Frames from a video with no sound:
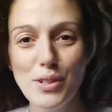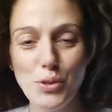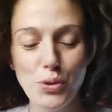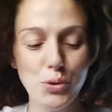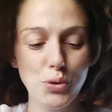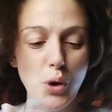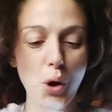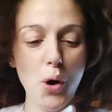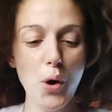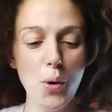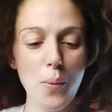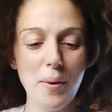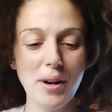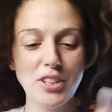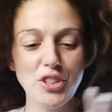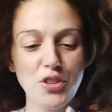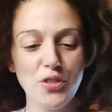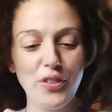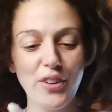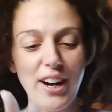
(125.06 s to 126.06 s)
This is so
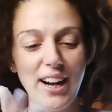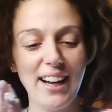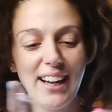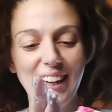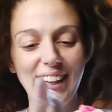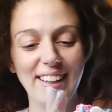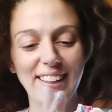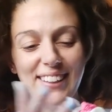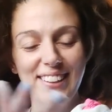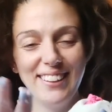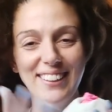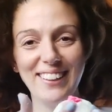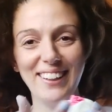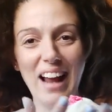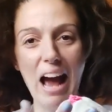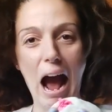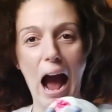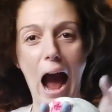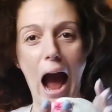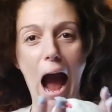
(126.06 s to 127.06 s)
much
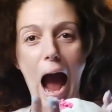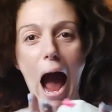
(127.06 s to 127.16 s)
fun!